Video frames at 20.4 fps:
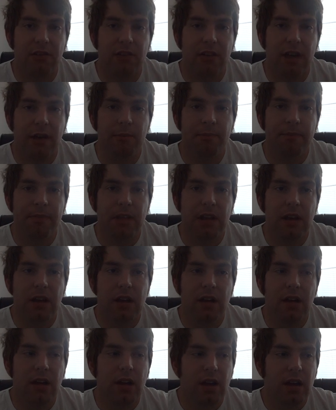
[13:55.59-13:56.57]
So
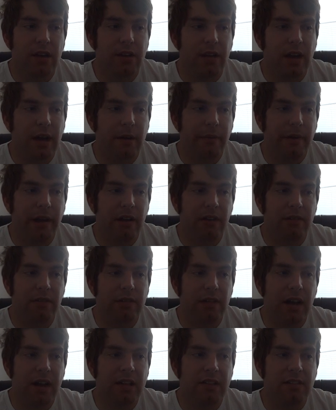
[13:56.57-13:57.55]
he's got about
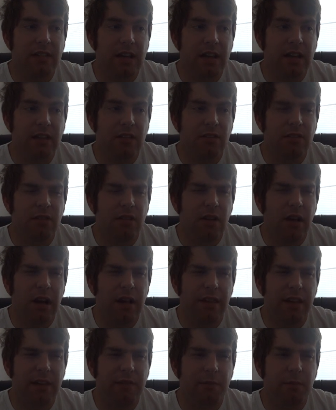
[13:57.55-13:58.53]
19, I
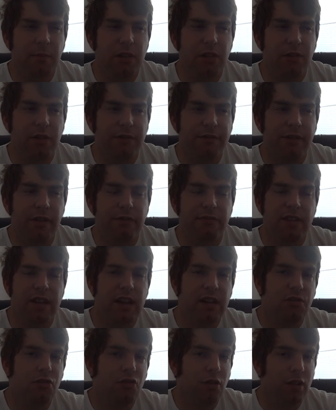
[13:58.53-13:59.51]
think between
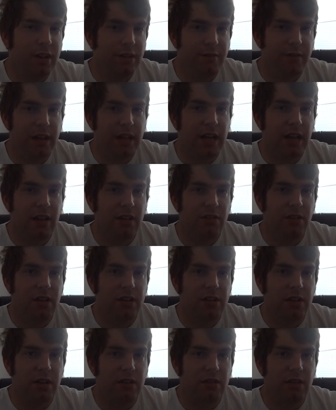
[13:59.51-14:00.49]
15 and 20 videos
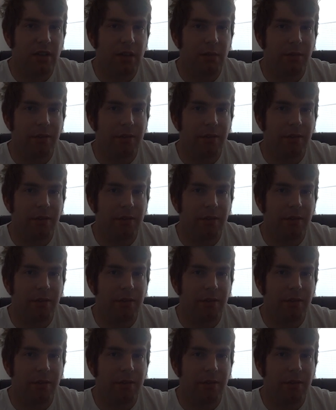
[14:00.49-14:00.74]
on YouTube